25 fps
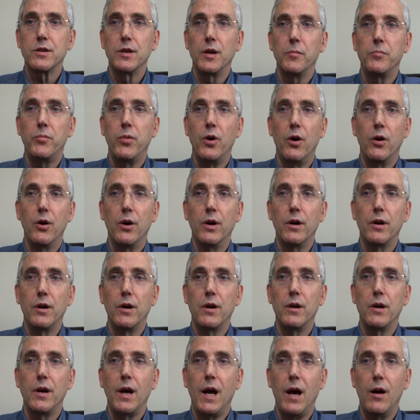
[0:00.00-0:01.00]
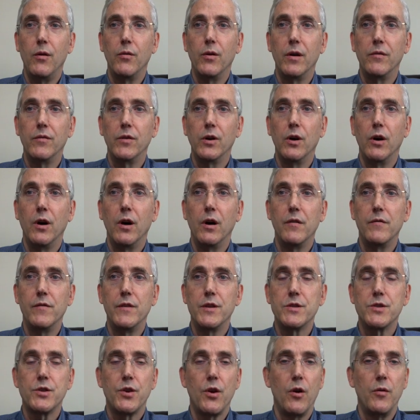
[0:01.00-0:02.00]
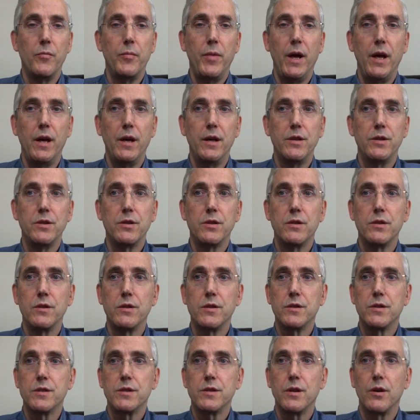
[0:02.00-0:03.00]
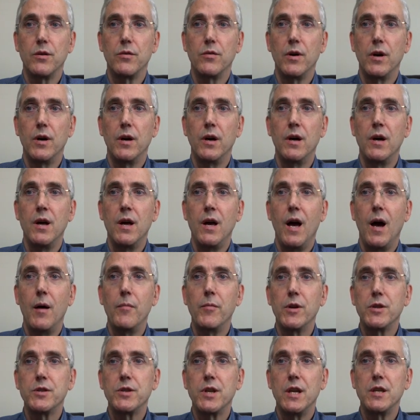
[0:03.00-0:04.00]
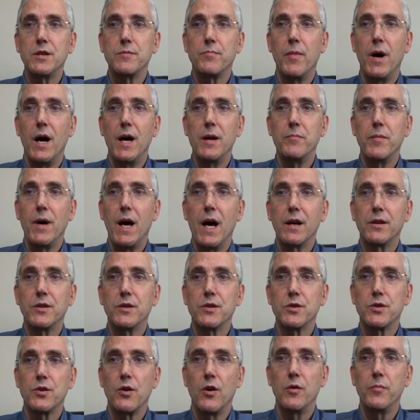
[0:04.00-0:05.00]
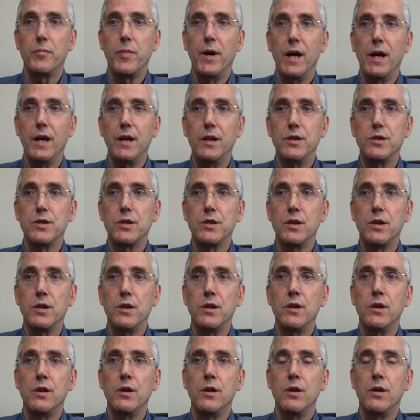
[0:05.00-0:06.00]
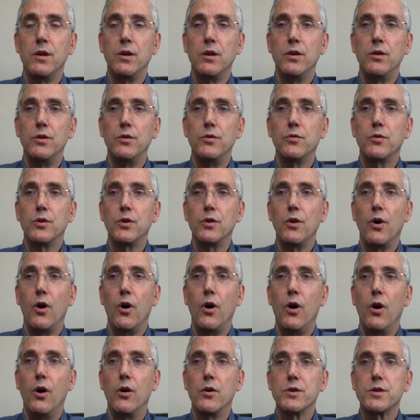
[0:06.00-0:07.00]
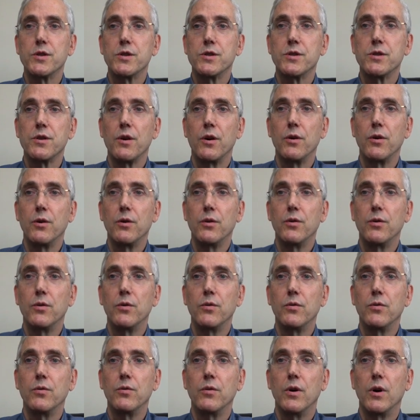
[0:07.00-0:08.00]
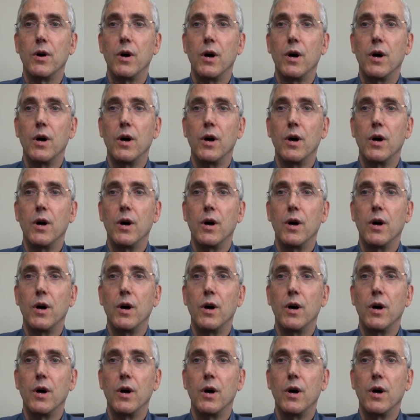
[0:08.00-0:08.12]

a part, however, of the start page. So I'm going to change mine back to start page. You can also